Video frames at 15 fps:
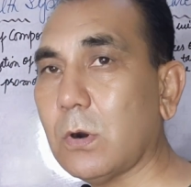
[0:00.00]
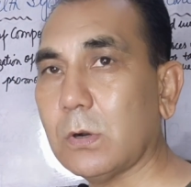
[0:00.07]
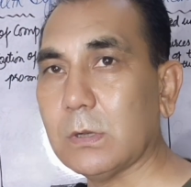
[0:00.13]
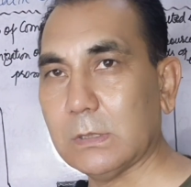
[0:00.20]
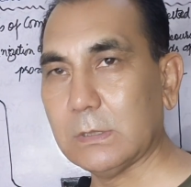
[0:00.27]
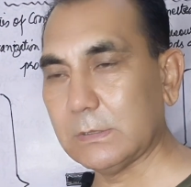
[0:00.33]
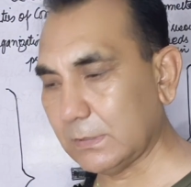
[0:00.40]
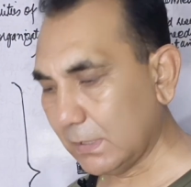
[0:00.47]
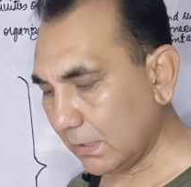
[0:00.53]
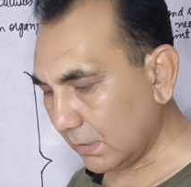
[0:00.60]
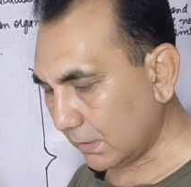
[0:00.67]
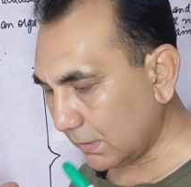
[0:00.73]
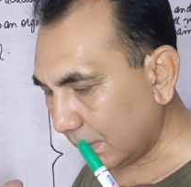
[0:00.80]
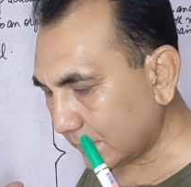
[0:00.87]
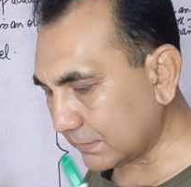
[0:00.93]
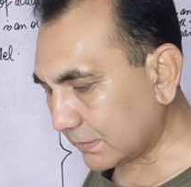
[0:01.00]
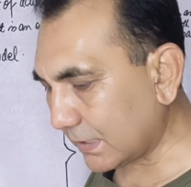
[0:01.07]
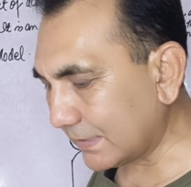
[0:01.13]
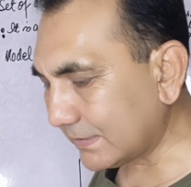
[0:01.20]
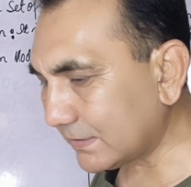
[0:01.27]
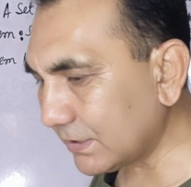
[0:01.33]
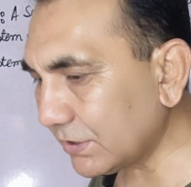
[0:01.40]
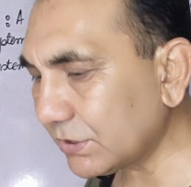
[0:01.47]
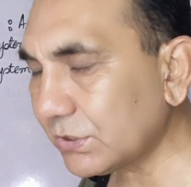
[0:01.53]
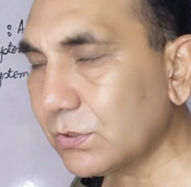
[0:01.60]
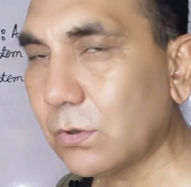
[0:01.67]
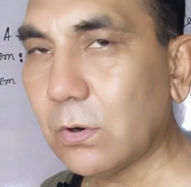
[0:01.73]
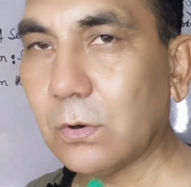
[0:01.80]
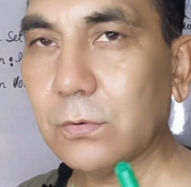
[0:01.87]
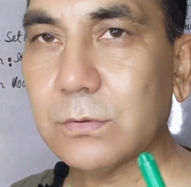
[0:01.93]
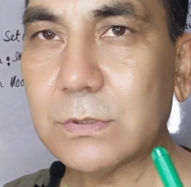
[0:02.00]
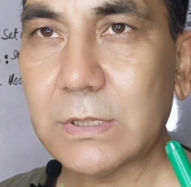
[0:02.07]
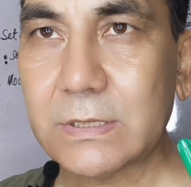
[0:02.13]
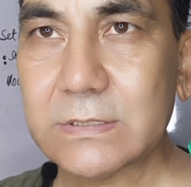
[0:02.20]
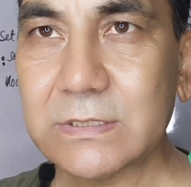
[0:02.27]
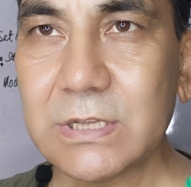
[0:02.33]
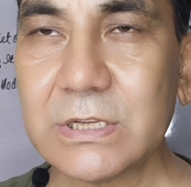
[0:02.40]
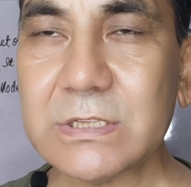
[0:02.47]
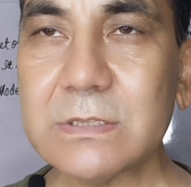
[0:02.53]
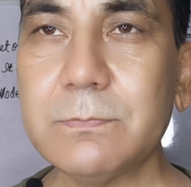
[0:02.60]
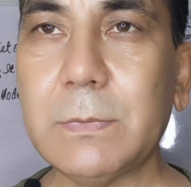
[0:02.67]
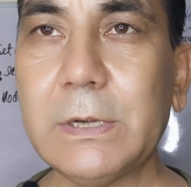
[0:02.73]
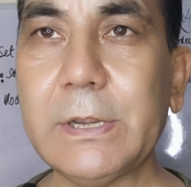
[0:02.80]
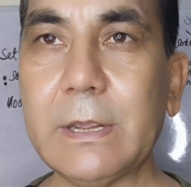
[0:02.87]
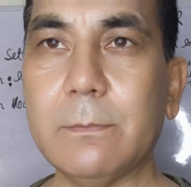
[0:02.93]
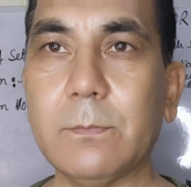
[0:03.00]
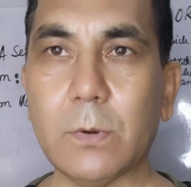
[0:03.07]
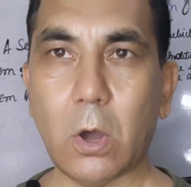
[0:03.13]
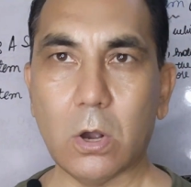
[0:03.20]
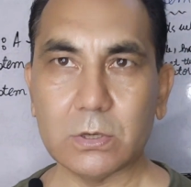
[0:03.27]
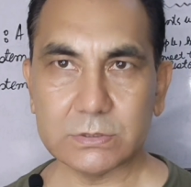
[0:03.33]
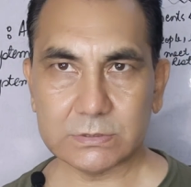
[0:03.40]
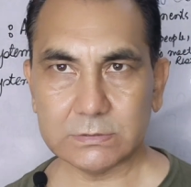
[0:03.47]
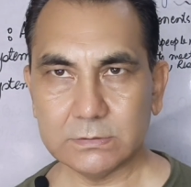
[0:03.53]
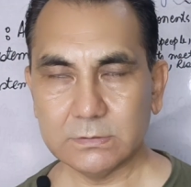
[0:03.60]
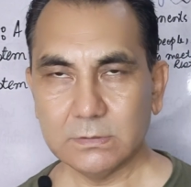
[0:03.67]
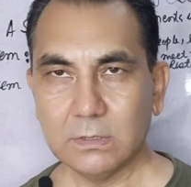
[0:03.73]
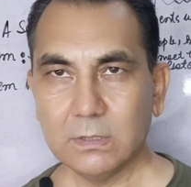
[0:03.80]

model is consist on the six building blocks.